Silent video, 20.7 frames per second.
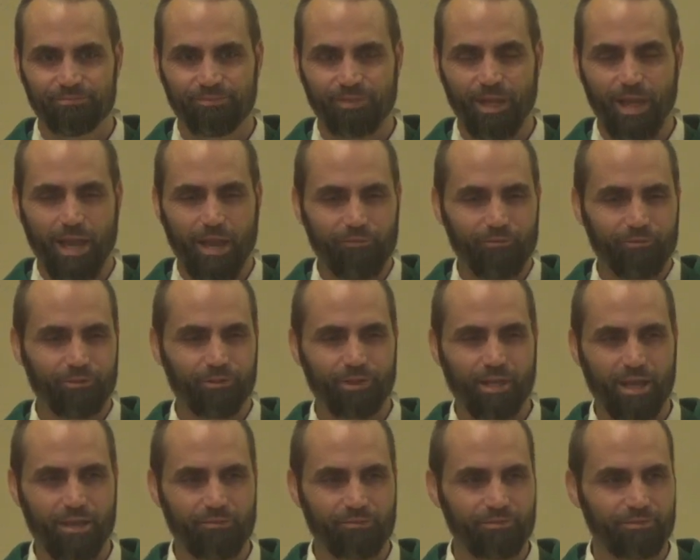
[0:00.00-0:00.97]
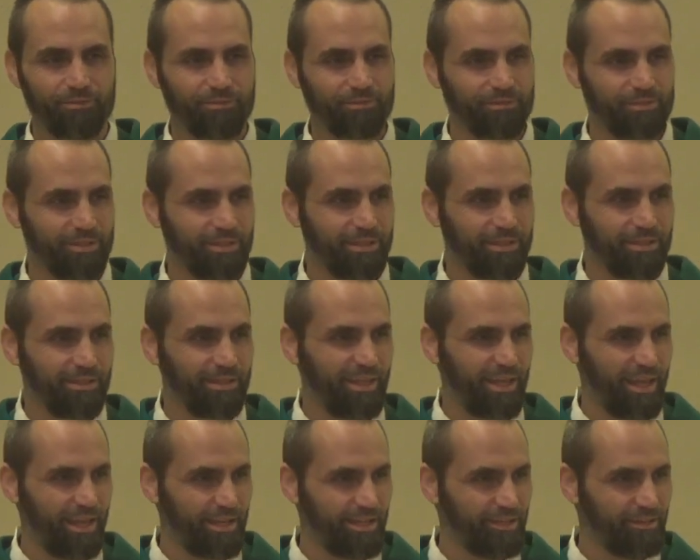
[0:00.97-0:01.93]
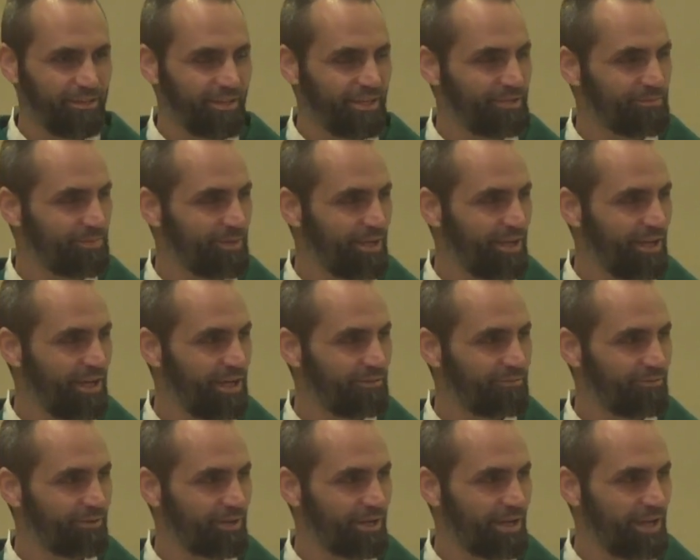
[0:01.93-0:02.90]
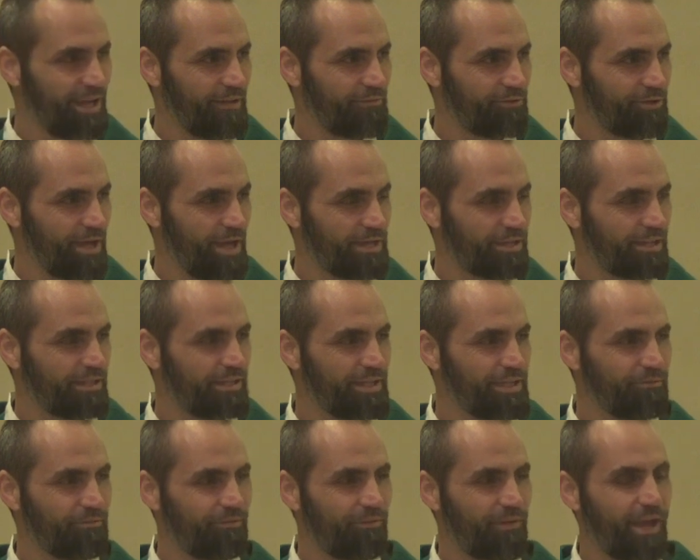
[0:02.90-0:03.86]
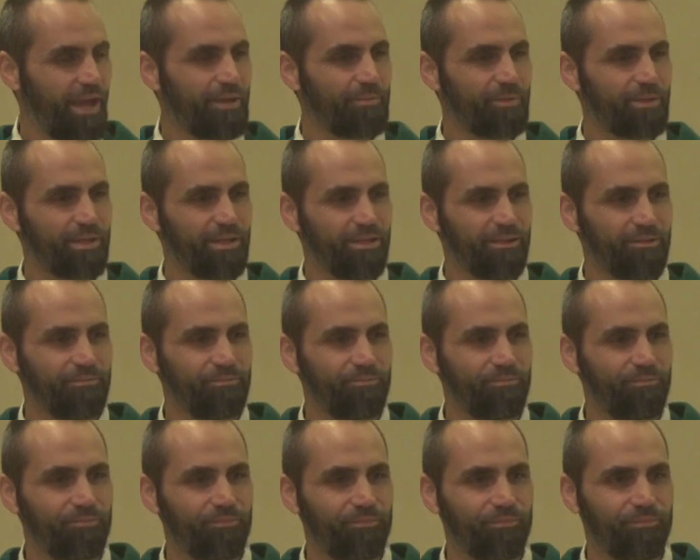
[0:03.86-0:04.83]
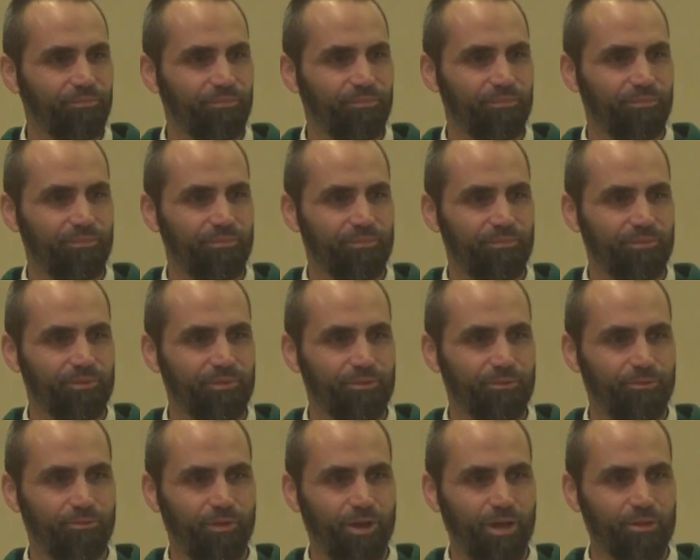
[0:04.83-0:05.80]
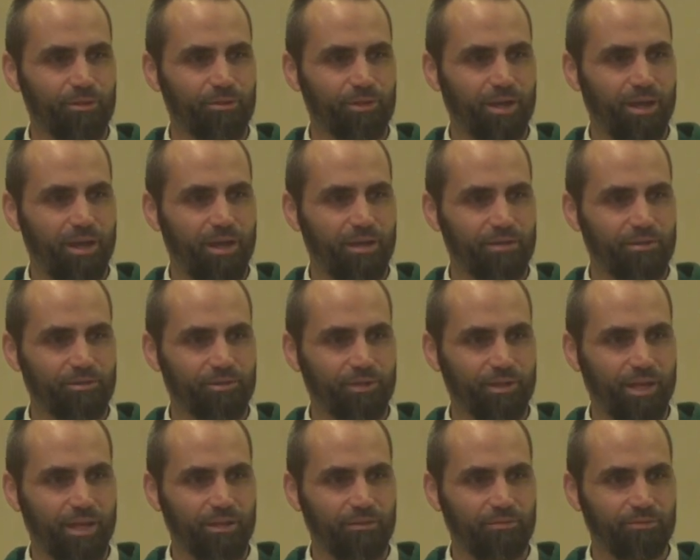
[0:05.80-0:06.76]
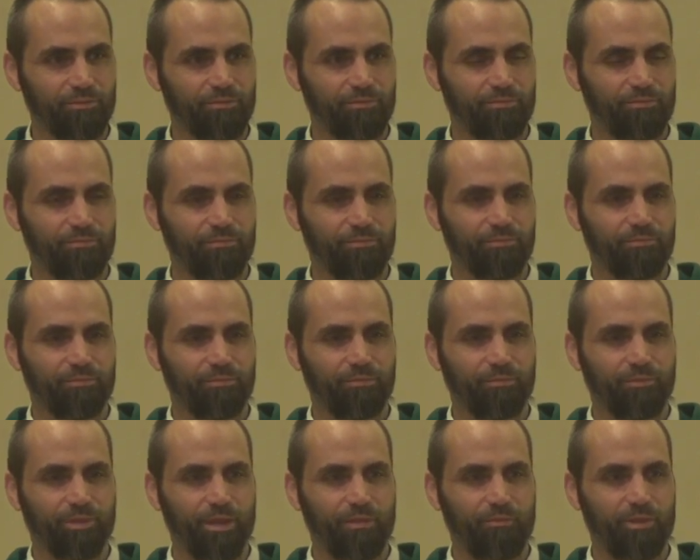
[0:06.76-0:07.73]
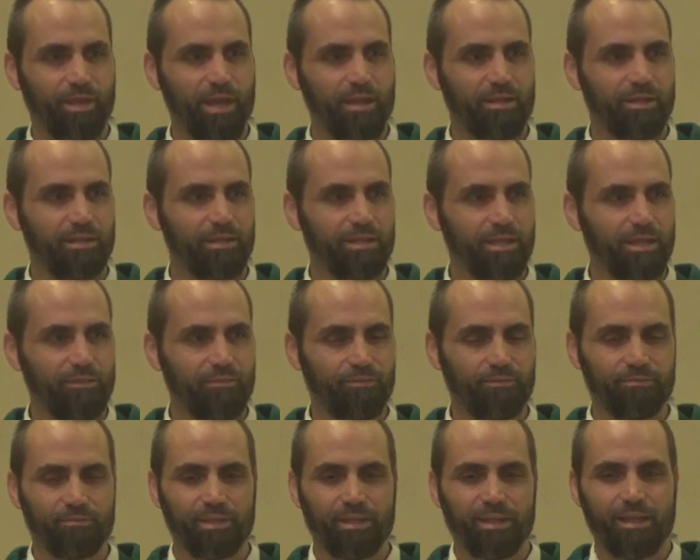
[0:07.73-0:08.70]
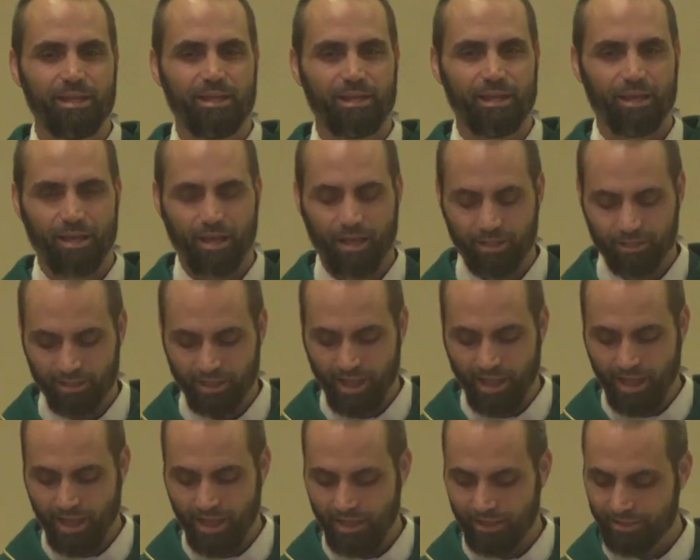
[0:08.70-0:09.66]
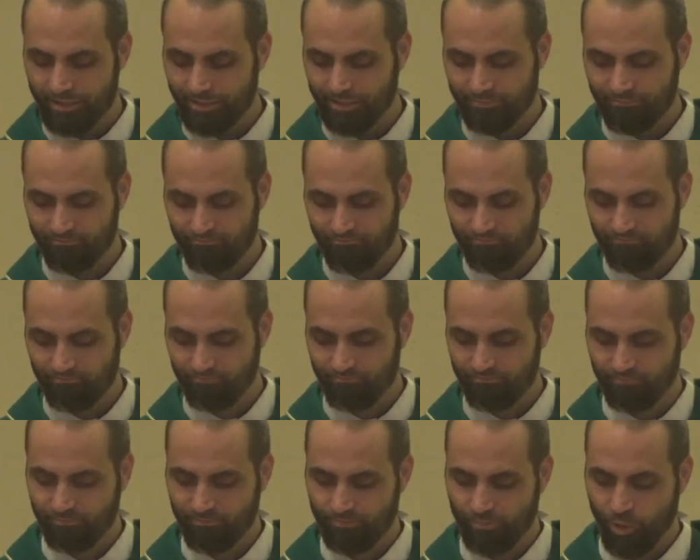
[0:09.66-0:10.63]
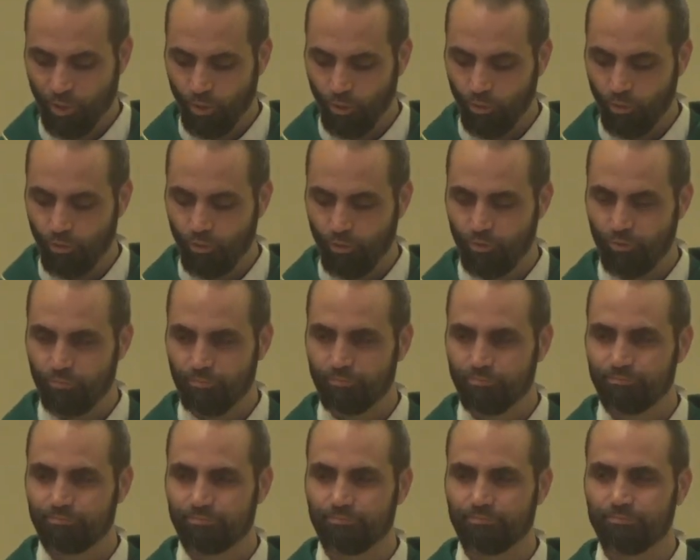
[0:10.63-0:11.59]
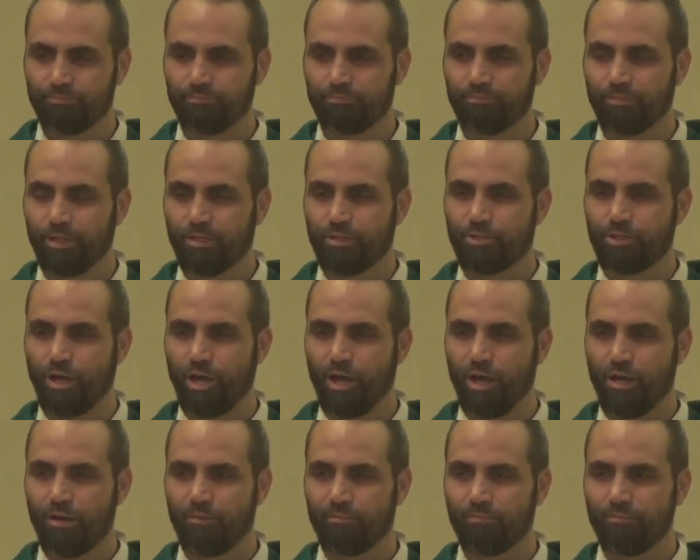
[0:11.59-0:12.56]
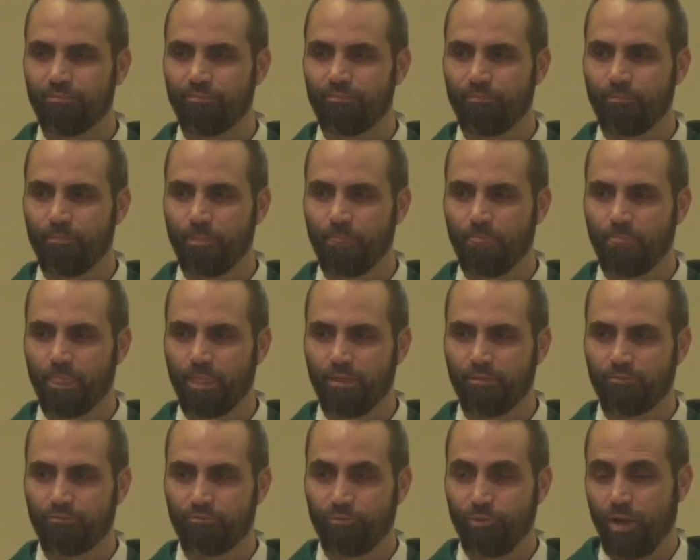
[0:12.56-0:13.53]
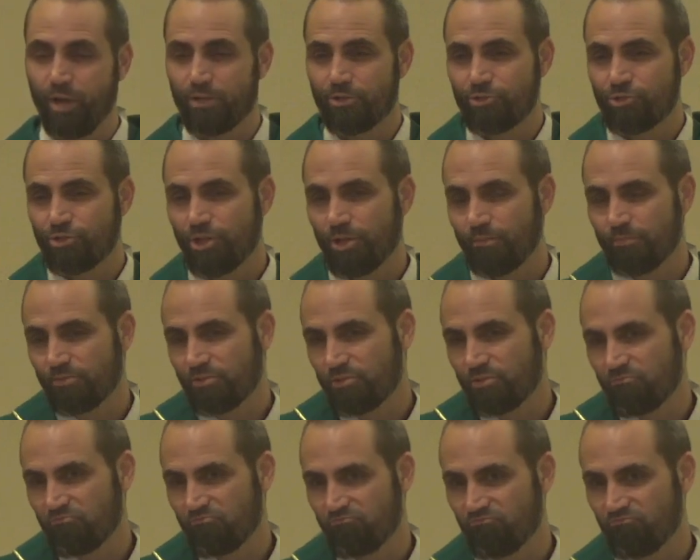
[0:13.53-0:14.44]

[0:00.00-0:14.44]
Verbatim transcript: Have you left anything behind for God? Have you had to leave family? to follow God in your life? Have you had to leave a land, a home, a job, friendships